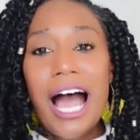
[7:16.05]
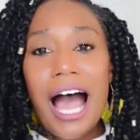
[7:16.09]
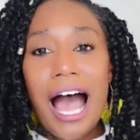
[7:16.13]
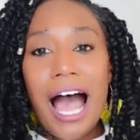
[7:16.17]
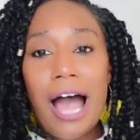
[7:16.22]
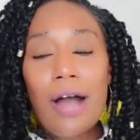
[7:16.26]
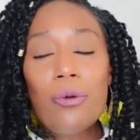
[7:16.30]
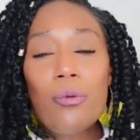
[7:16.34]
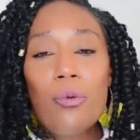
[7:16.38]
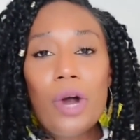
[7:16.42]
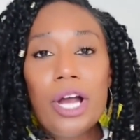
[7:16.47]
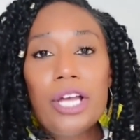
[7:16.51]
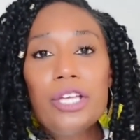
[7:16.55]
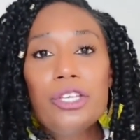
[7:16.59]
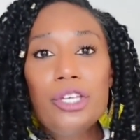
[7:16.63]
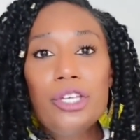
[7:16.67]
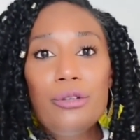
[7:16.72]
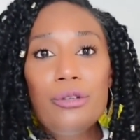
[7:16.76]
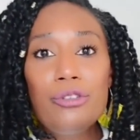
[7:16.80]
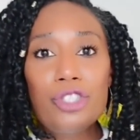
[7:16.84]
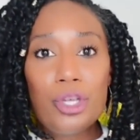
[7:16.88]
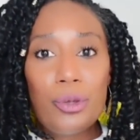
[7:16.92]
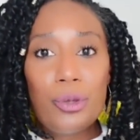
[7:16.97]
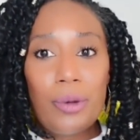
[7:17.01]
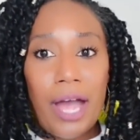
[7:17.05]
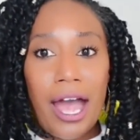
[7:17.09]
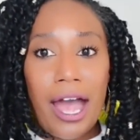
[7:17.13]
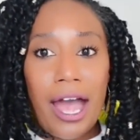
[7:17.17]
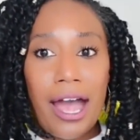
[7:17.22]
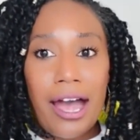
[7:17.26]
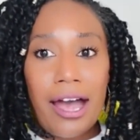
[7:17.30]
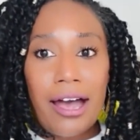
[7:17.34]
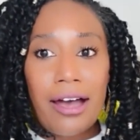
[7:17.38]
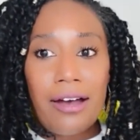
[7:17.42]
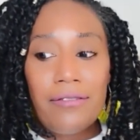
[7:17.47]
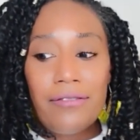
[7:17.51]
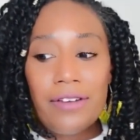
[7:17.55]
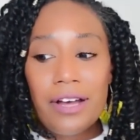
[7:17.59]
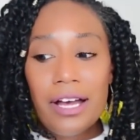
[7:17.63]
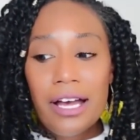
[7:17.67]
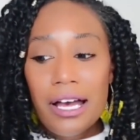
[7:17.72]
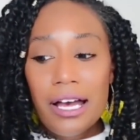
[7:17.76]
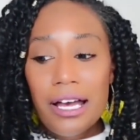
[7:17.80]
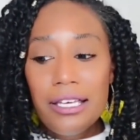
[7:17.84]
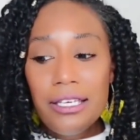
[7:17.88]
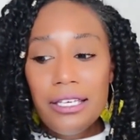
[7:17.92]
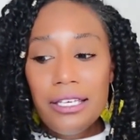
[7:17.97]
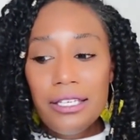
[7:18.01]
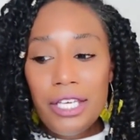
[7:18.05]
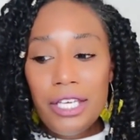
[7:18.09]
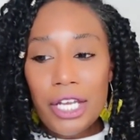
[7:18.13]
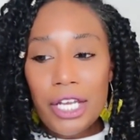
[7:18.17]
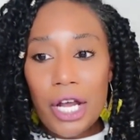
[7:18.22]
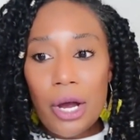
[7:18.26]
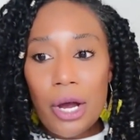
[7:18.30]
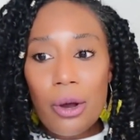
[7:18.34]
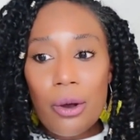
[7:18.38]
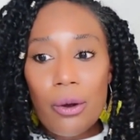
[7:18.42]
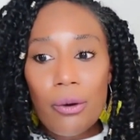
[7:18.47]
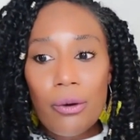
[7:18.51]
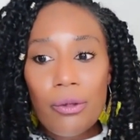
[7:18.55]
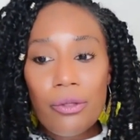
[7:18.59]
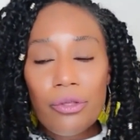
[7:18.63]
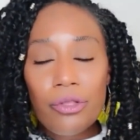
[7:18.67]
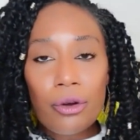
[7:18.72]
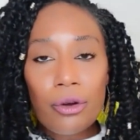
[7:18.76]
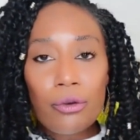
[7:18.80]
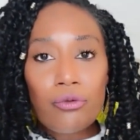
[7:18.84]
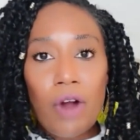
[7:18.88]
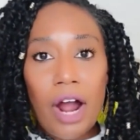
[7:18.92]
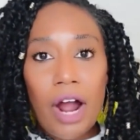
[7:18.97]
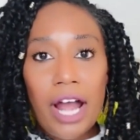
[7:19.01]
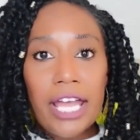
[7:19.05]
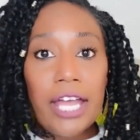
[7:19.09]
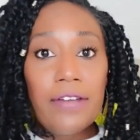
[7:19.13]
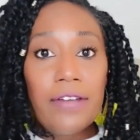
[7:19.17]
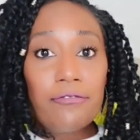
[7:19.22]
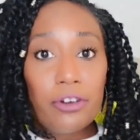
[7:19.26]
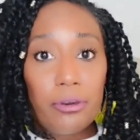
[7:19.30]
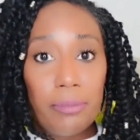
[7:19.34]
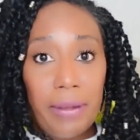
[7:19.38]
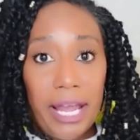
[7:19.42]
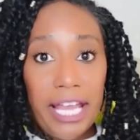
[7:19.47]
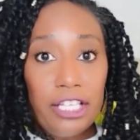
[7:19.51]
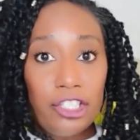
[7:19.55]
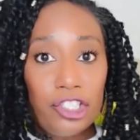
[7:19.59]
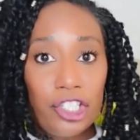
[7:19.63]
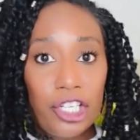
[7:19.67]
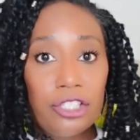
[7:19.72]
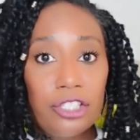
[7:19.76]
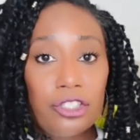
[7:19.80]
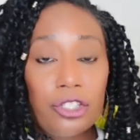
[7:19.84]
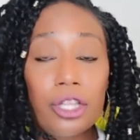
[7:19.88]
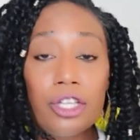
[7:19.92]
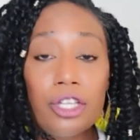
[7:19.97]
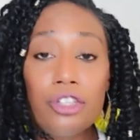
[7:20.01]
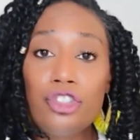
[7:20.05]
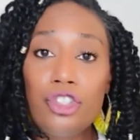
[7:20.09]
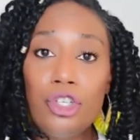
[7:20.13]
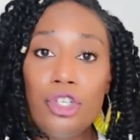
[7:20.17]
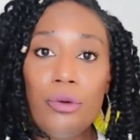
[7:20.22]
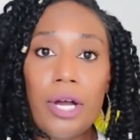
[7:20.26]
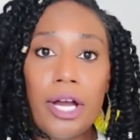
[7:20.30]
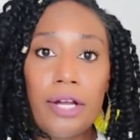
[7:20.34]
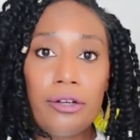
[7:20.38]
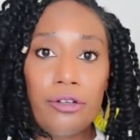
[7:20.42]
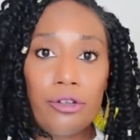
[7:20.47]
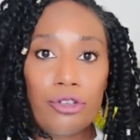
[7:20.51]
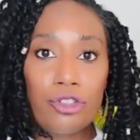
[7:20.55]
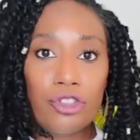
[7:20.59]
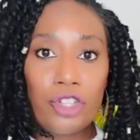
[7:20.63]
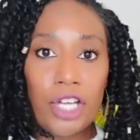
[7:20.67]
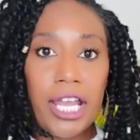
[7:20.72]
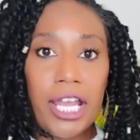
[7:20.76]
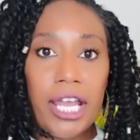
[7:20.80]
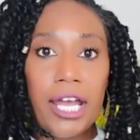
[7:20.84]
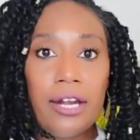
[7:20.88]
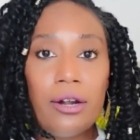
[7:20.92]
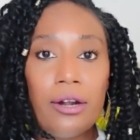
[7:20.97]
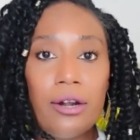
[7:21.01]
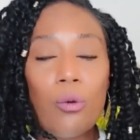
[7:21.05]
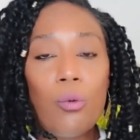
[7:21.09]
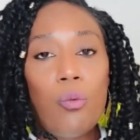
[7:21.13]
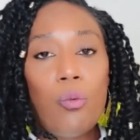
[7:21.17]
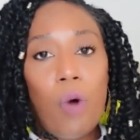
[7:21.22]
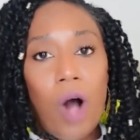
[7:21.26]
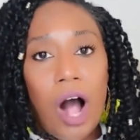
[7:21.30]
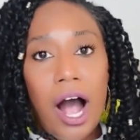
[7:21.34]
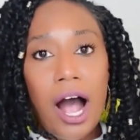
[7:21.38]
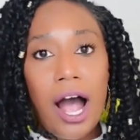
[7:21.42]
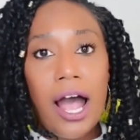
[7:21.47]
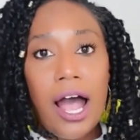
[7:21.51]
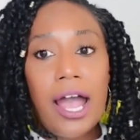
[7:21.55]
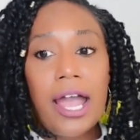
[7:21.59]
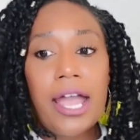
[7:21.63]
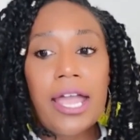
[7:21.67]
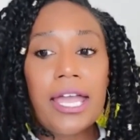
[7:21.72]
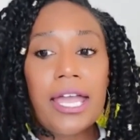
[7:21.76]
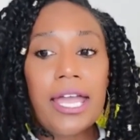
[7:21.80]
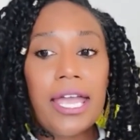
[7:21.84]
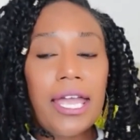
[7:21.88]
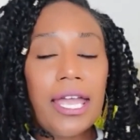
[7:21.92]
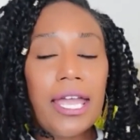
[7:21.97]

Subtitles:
I want you to have, the right information so that you understand why